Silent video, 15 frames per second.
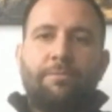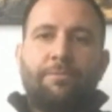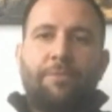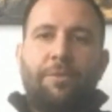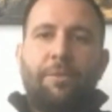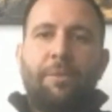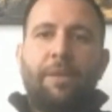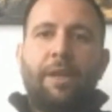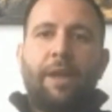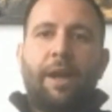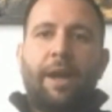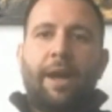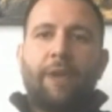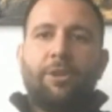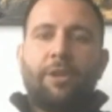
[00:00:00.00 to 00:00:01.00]
for me,
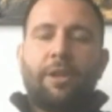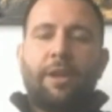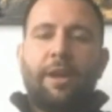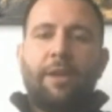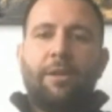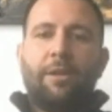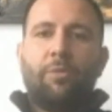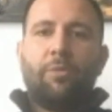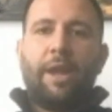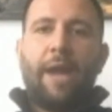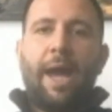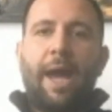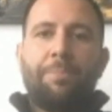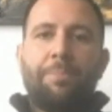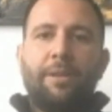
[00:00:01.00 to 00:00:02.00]
I look at what
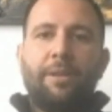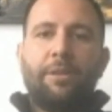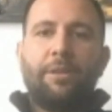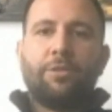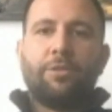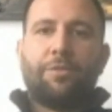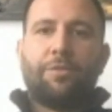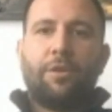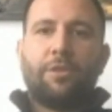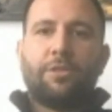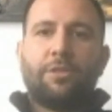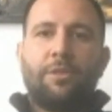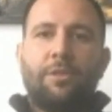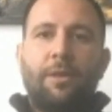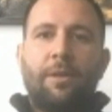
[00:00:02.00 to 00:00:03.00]
happened in those first
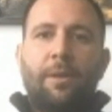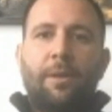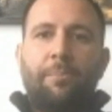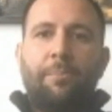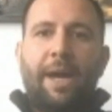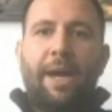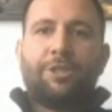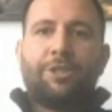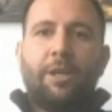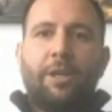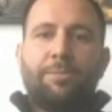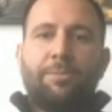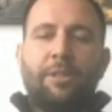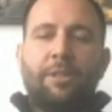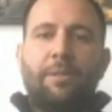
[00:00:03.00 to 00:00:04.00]

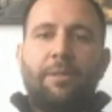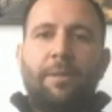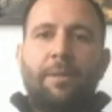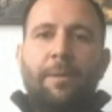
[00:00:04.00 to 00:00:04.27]
matchups and